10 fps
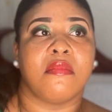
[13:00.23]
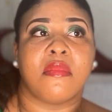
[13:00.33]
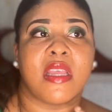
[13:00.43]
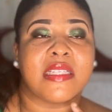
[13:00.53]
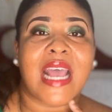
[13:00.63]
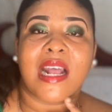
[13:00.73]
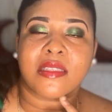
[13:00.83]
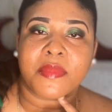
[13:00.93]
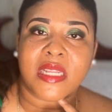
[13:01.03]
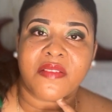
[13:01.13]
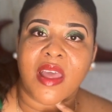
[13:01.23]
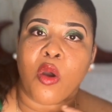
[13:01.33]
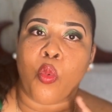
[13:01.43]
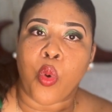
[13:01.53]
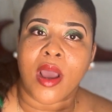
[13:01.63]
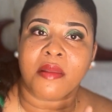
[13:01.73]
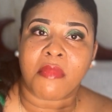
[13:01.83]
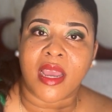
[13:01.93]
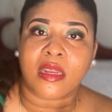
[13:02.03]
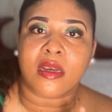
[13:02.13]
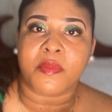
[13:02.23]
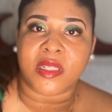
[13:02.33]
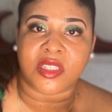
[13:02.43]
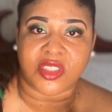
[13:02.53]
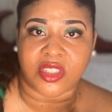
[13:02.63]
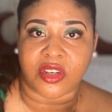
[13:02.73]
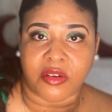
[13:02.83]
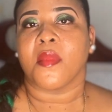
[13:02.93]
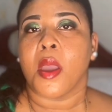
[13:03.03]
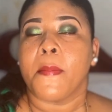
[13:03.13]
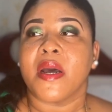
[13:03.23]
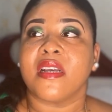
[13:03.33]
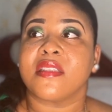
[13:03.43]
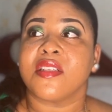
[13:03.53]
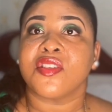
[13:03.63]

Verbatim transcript: it's hard to believe that one man committed such a crime. Persons